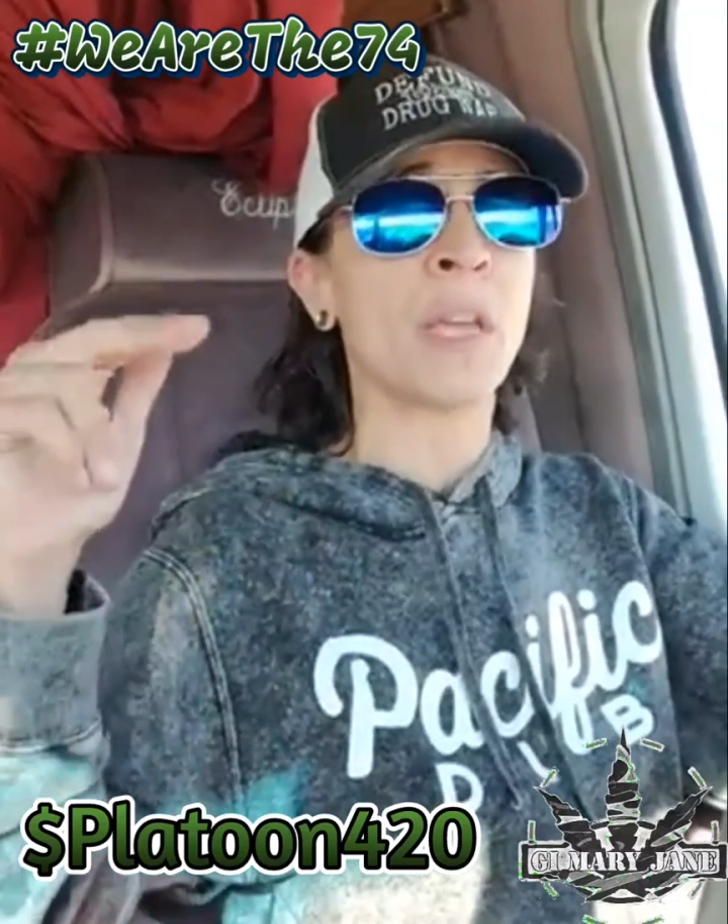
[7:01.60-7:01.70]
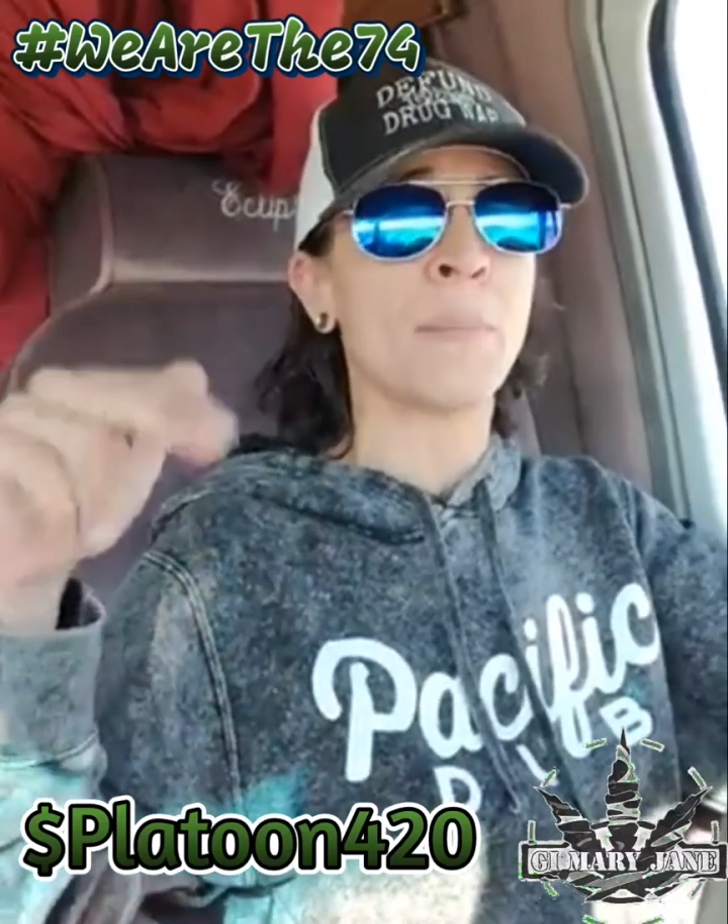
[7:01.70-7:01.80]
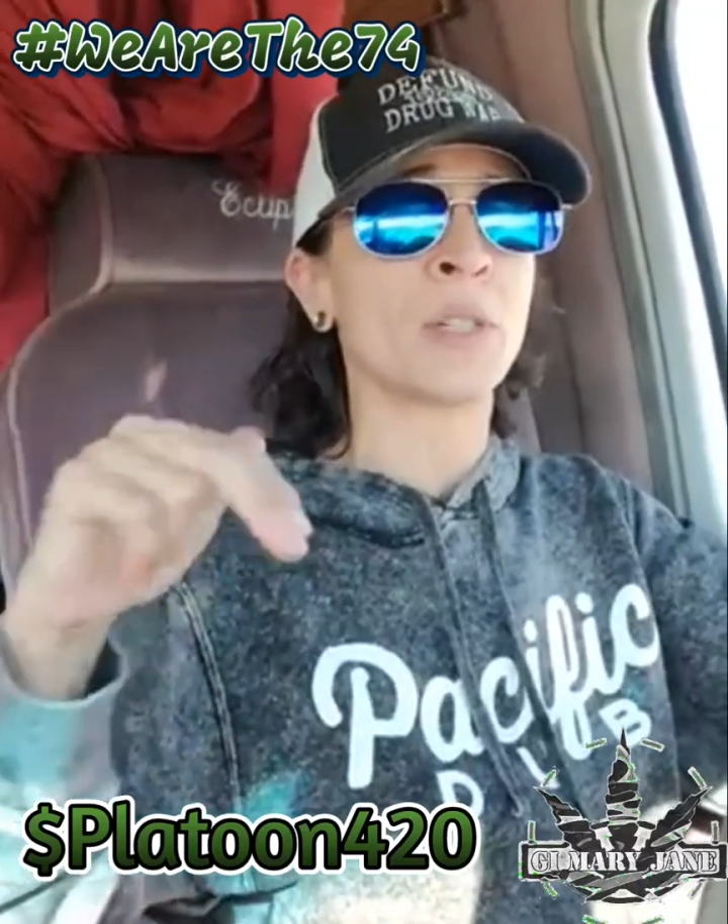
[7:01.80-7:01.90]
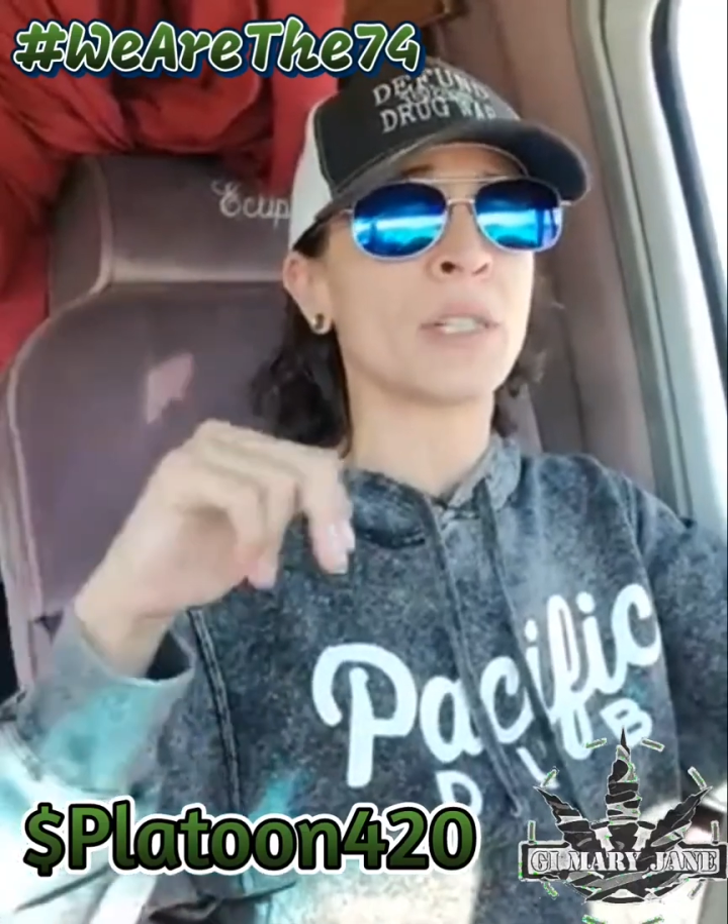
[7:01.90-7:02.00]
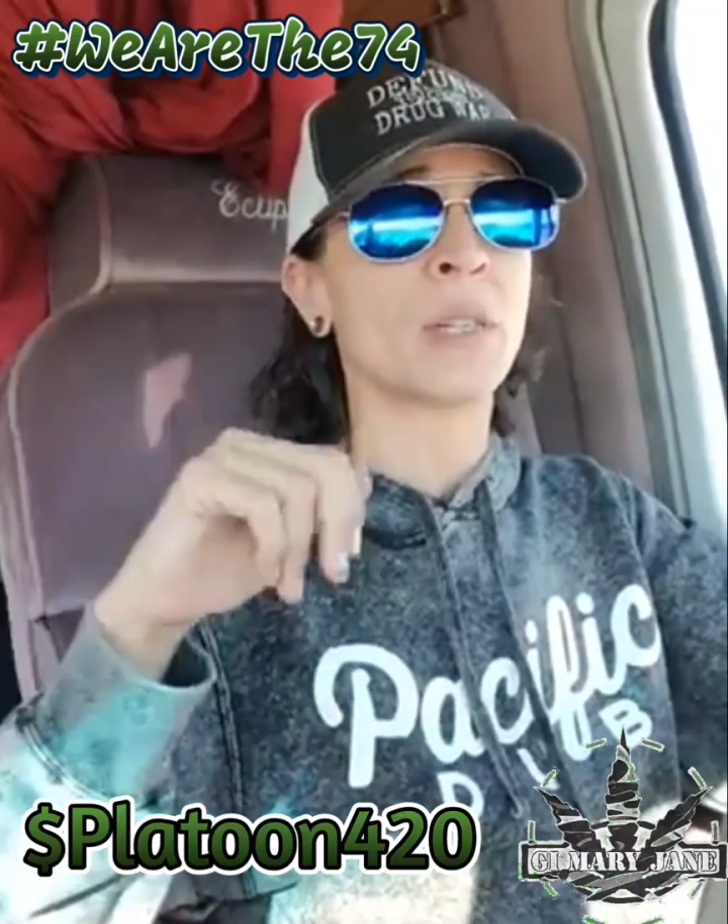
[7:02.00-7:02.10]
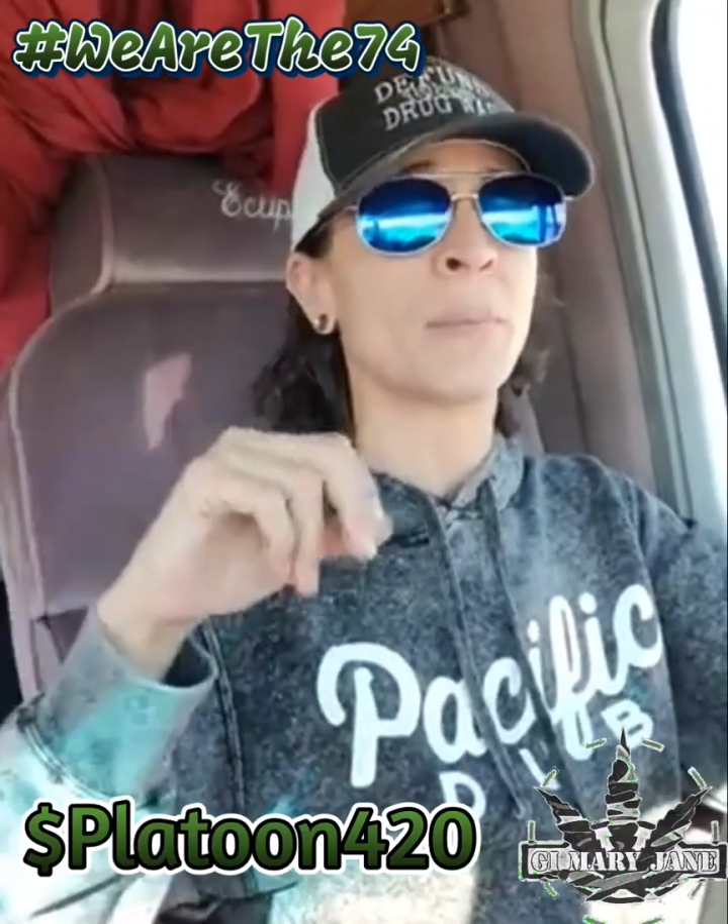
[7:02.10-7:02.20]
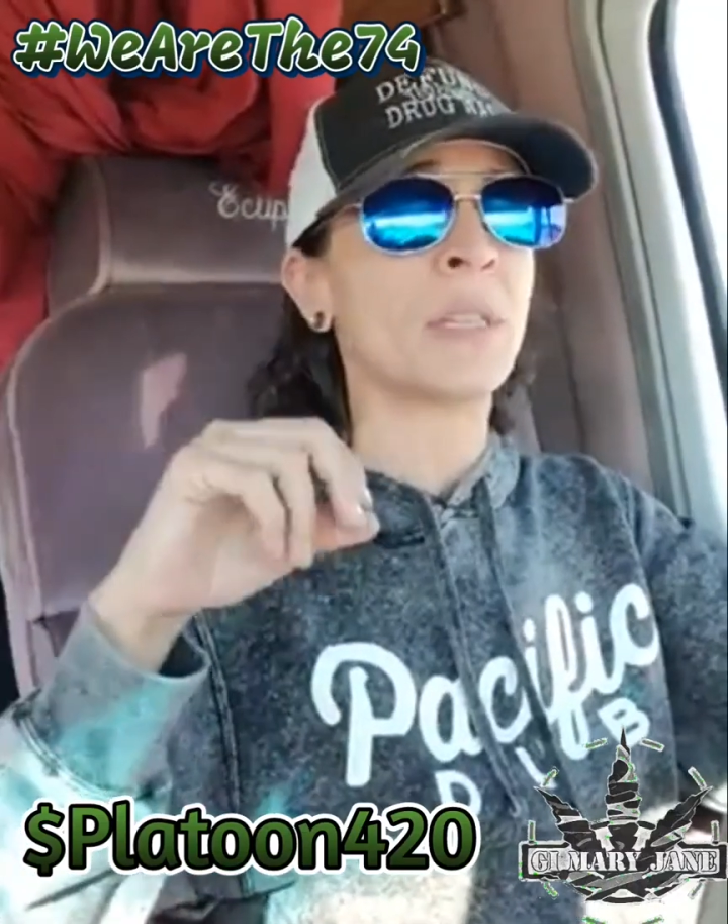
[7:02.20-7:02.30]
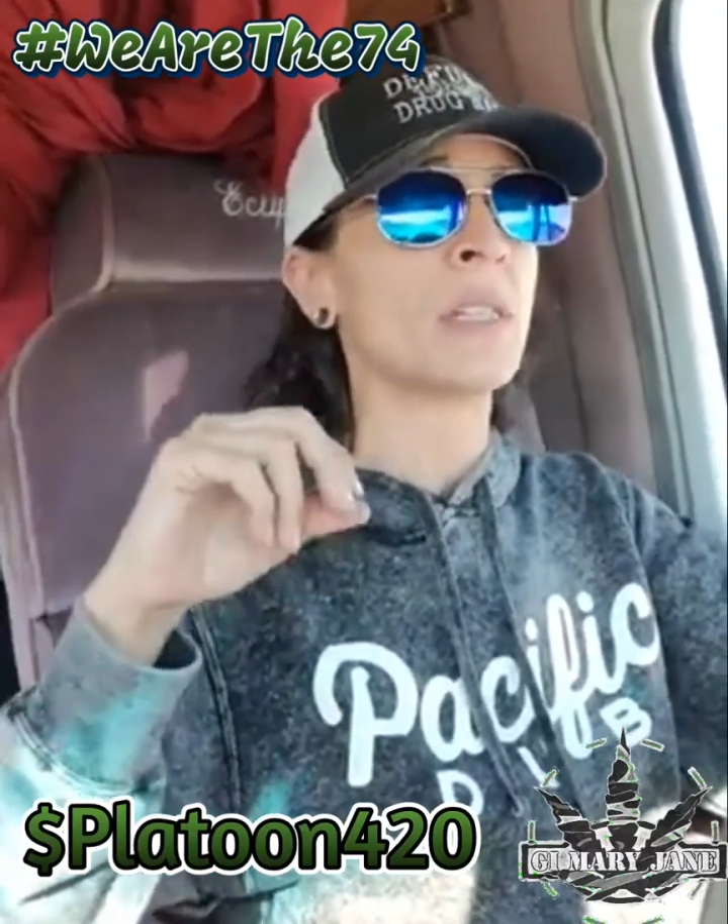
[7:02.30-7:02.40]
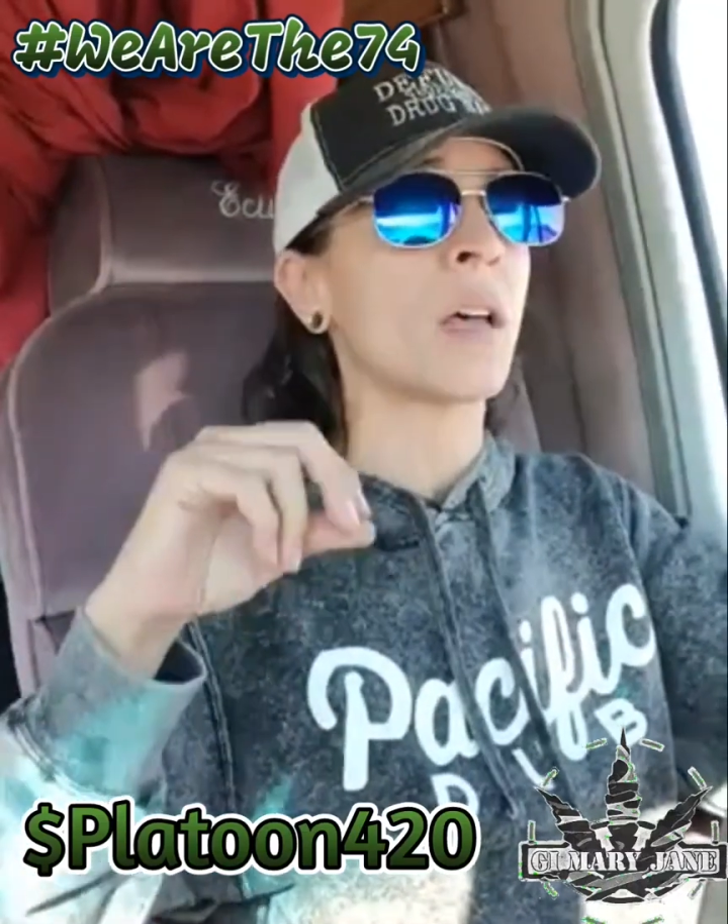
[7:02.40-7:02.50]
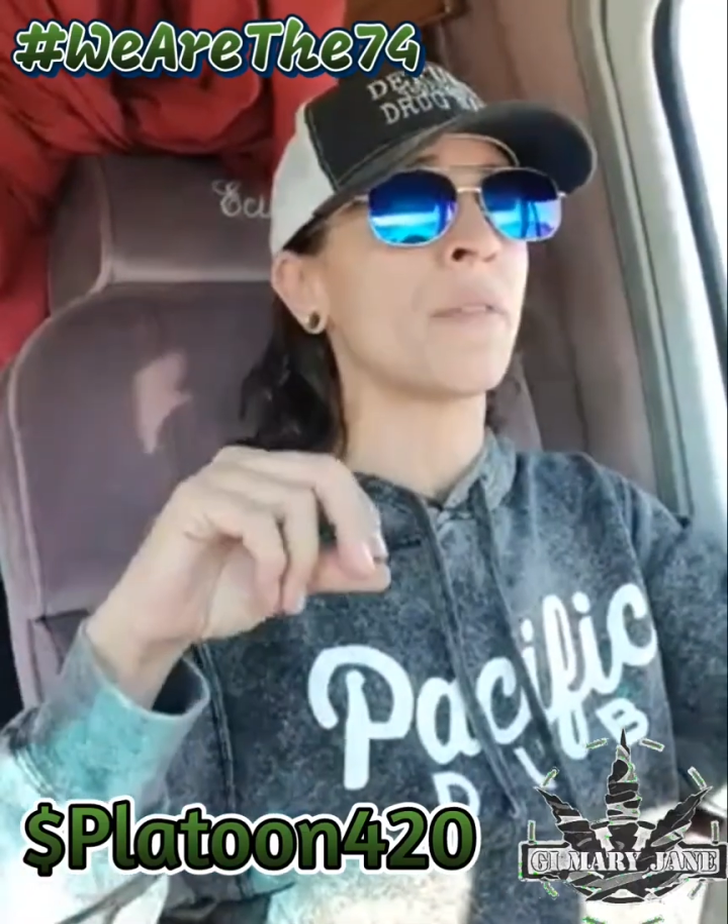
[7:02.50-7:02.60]
the
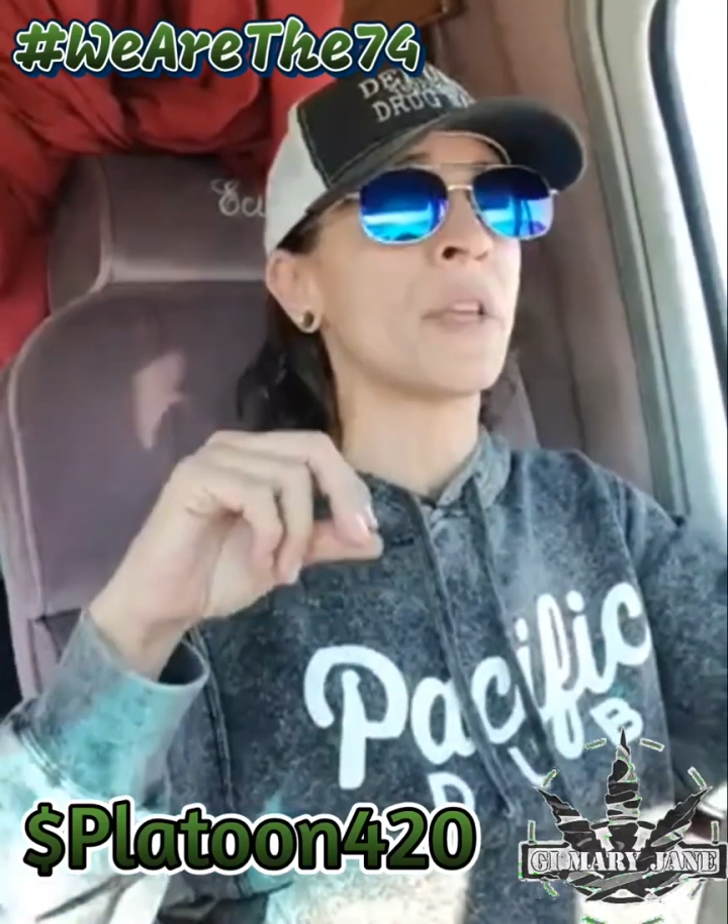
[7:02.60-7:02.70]
participants of